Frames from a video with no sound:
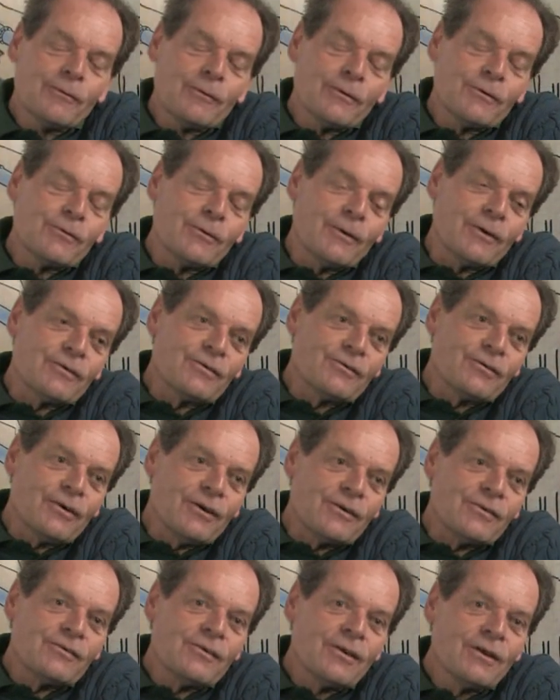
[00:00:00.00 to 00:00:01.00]
Waterworks
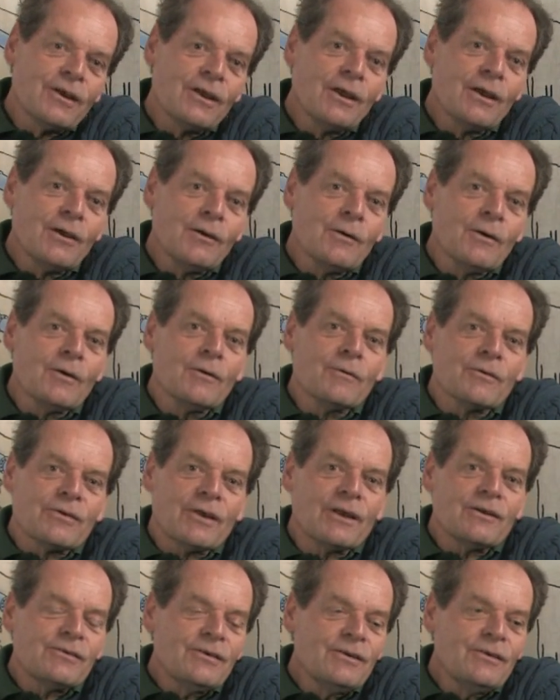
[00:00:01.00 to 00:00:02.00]
Trust, was
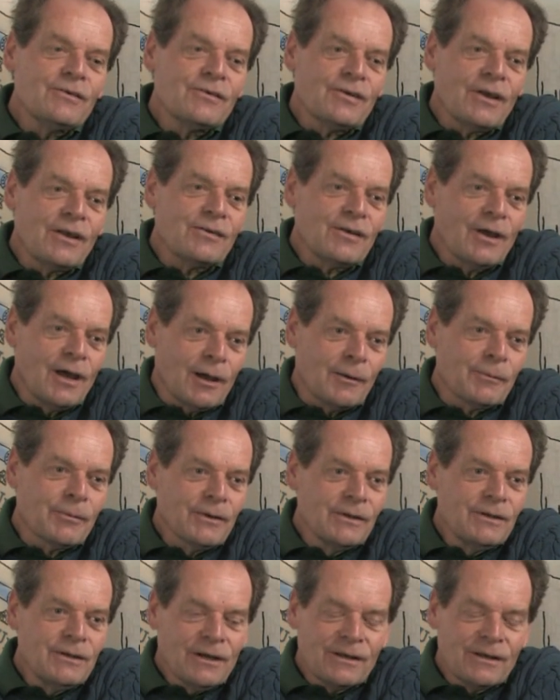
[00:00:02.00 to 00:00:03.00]
actually set up in